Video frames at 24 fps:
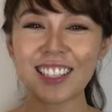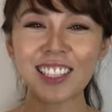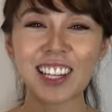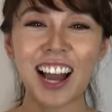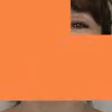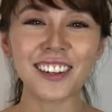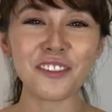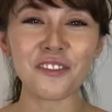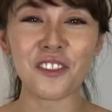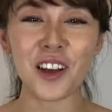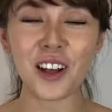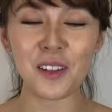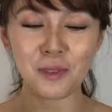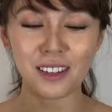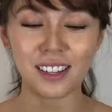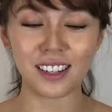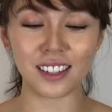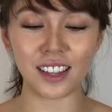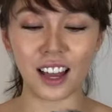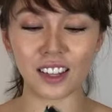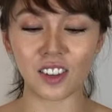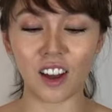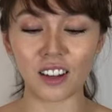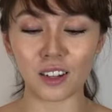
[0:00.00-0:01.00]
it's kind of filled
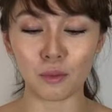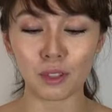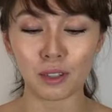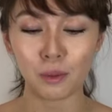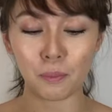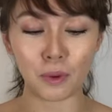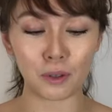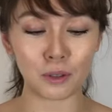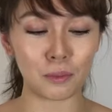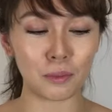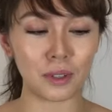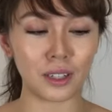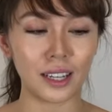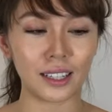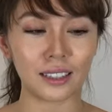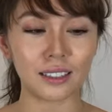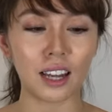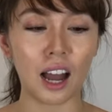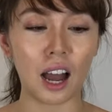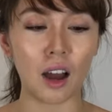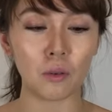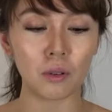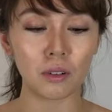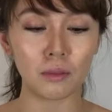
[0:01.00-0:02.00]
because I thought it was supposed to be like
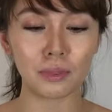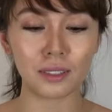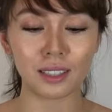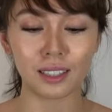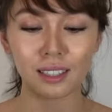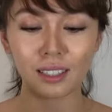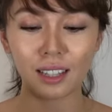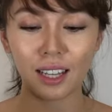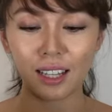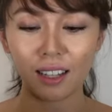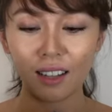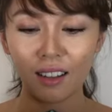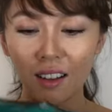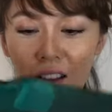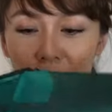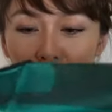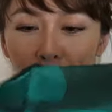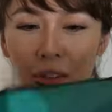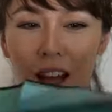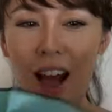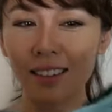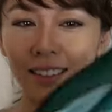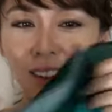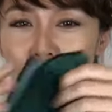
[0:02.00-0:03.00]
towel, but this is like
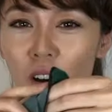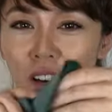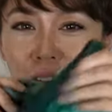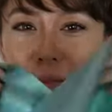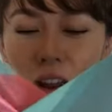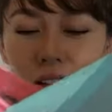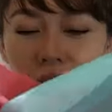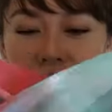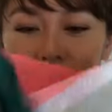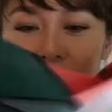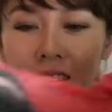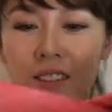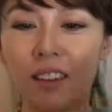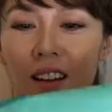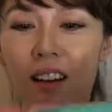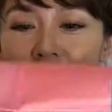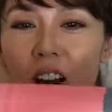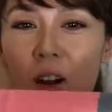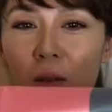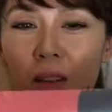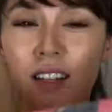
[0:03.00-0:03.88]
plastic watermelon. Oh